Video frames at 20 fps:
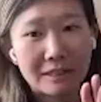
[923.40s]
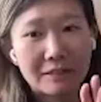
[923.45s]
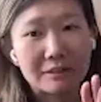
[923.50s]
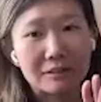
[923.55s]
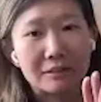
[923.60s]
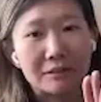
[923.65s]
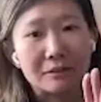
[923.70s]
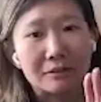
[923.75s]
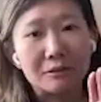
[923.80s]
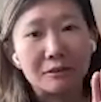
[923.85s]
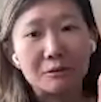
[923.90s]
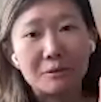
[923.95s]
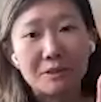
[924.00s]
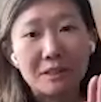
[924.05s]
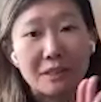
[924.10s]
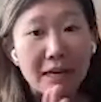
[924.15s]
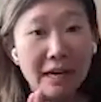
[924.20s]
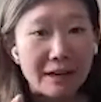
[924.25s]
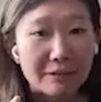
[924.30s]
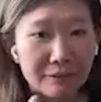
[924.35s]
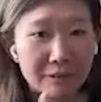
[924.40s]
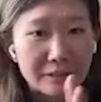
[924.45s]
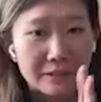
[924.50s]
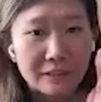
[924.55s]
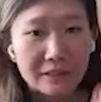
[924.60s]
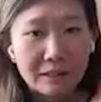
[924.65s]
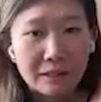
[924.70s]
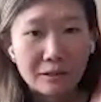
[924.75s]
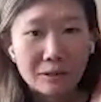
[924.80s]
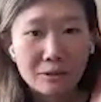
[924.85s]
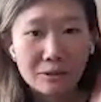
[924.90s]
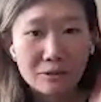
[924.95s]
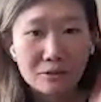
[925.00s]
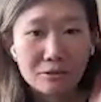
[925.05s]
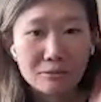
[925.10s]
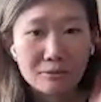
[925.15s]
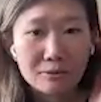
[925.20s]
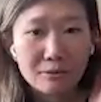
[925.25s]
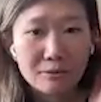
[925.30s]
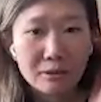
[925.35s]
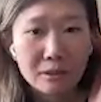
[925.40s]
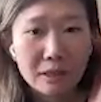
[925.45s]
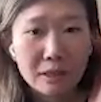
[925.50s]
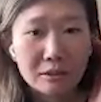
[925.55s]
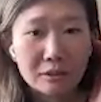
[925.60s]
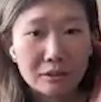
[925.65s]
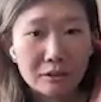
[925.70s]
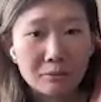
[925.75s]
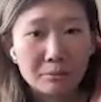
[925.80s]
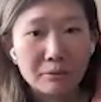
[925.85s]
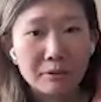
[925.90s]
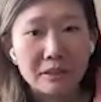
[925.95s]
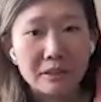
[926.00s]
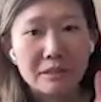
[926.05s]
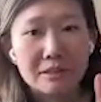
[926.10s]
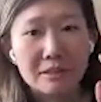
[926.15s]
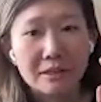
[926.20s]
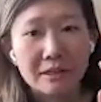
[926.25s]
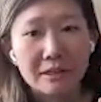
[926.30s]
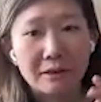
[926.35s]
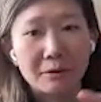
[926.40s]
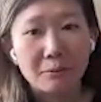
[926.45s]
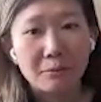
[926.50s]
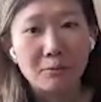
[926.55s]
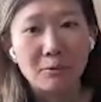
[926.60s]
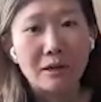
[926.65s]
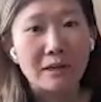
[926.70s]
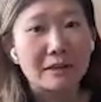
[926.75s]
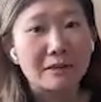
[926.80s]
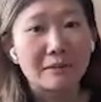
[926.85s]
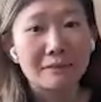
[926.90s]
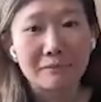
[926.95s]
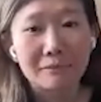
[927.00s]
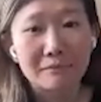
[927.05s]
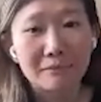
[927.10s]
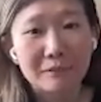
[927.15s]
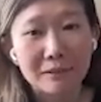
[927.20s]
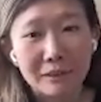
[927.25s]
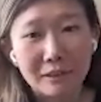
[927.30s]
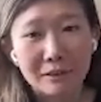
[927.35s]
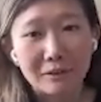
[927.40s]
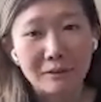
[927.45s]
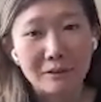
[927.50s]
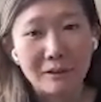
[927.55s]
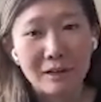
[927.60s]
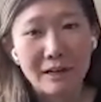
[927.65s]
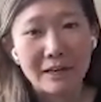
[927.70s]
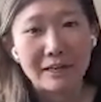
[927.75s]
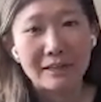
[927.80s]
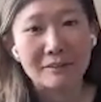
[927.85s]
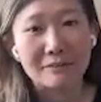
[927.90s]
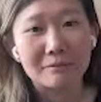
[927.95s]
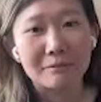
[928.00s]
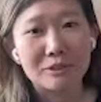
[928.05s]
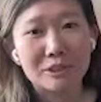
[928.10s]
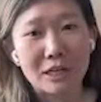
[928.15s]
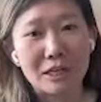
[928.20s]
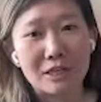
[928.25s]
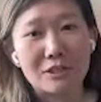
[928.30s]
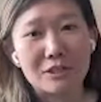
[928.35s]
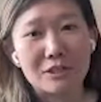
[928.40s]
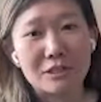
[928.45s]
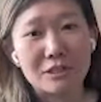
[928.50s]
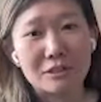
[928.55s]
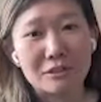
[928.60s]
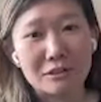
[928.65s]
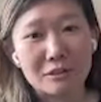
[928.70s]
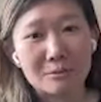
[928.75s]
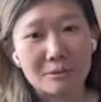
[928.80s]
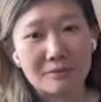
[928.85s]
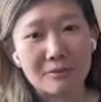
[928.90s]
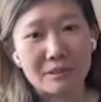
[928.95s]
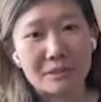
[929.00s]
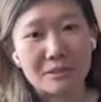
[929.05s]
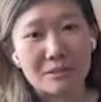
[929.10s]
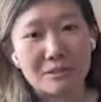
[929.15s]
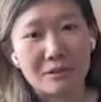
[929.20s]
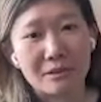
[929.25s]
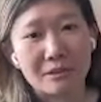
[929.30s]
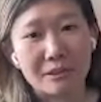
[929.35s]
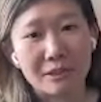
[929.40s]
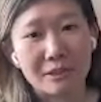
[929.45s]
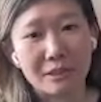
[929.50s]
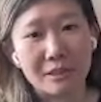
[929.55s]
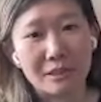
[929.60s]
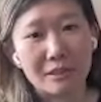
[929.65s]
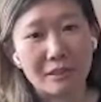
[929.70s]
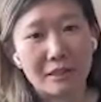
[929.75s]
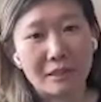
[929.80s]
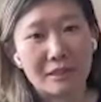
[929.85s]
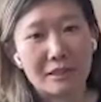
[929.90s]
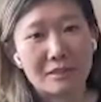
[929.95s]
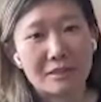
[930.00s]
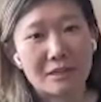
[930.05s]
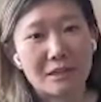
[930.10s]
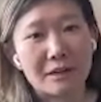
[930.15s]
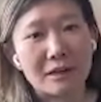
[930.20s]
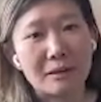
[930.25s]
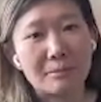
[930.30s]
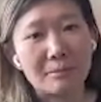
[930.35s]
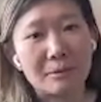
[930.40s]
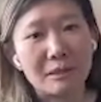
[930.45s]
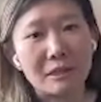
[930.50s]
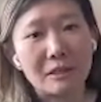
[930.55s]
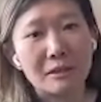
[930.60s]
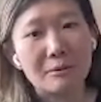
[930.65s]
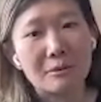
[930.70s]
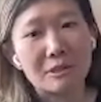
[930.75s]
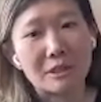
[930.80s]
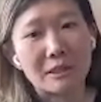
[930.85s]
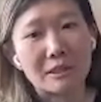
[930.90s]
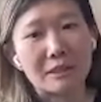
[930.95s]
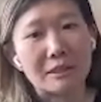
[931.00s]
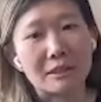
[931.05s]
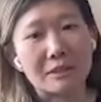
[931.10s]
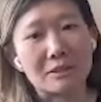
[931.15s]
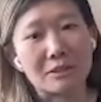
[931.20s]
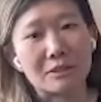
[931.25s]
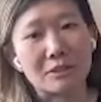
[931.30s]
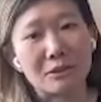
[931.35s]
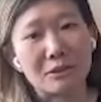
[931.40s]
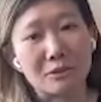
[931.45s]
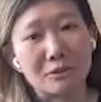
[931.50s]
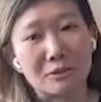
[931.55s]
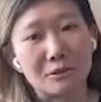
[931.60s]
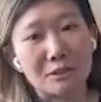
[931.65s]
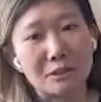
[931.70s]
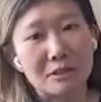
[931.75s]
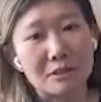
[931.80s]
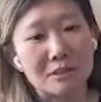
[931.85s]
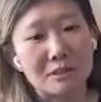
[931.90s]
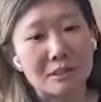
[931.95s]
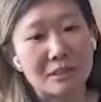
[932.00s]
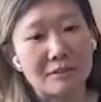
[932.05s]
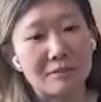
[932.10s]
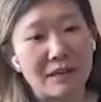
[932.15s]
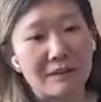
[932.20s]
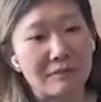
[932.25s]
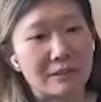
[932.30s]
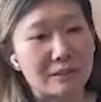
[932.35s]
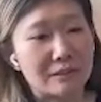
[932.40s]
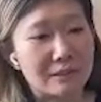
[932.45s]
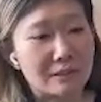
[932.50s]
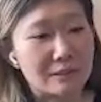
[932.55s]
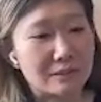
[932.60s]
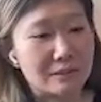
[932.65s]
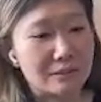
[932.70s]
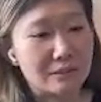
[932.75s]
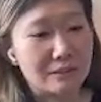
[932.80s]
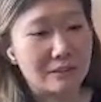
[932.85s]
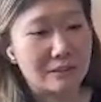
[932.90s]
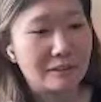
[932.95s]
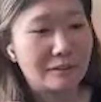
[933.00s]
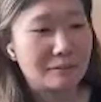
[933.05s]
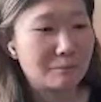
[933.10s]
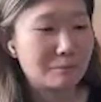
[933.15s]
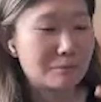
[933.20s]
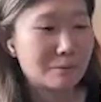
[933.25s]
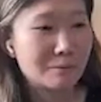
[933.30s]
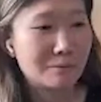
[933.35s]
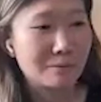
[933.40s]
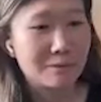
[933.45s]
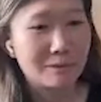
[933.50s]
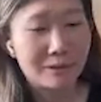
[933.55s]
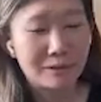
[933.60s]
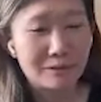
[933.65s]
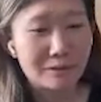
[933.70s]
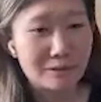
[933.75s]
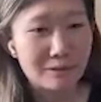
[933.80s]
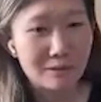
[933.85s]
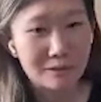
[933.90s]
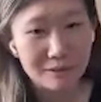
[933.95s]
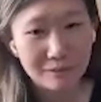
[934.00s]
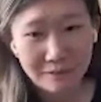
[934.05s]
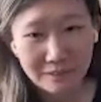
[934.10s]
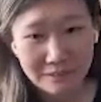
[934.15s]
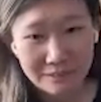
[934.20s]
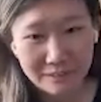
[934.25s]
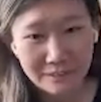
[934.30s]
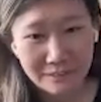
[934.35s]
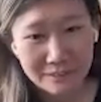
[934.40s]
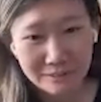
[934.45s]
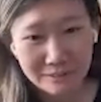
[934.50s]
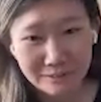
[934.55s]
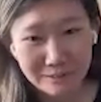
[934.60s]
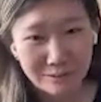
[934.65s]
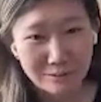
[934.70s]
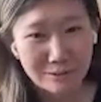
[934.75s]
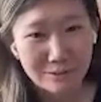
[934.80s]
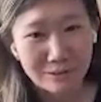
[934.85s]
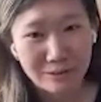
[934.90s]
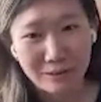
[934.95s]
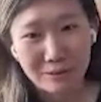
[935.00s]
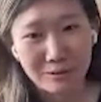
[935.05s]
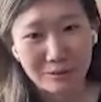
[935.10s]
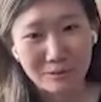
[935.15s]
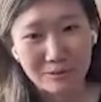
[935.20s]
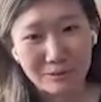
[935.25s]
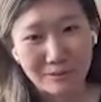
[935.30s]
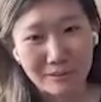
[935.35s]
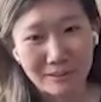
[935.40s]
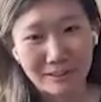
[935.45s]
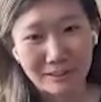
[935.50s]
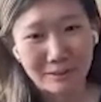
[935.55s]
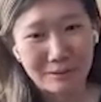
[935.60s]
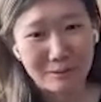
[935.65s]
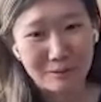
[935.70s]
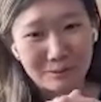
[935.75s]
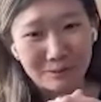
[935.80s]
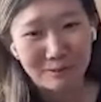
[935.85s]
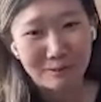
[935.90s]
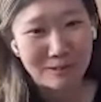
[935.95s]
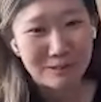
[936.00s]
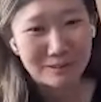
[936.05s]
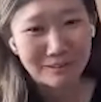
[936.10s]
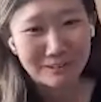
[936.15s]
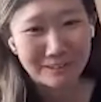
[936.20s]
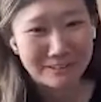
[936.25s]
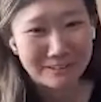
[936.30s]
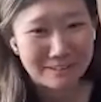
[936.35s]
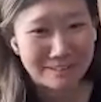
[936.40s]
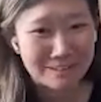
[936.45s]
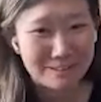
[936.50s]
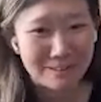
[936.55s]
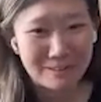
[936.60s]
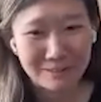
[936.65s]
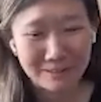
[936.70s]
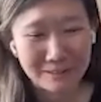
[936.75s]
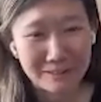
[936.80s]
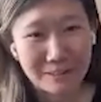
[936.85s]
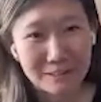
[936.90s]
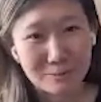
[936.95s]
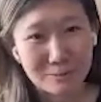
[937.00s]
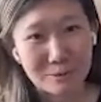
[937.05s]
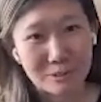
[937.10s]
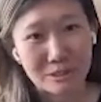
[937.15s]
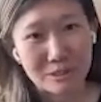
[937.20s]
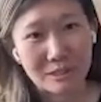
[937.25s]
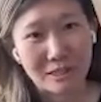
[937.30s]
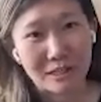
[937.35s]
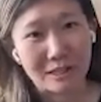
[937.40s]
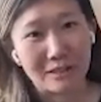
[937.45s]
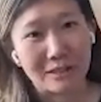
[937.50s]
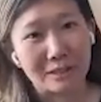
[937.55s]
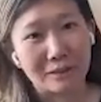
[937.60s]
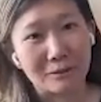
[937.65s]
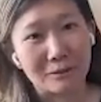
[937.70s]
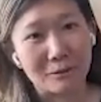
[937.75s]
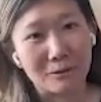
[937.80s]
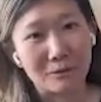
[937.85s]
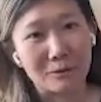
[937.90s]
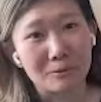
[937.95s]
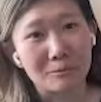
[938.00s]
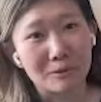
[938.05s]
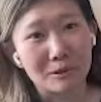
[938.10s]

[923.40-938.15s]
sent to. You see everything that goes through it, and to your point, it's like a one, line change in terms of installing it and getting set up, which I think is huge instead of having to litter all of these things into your code, like, oh, log this, which is kind of like the old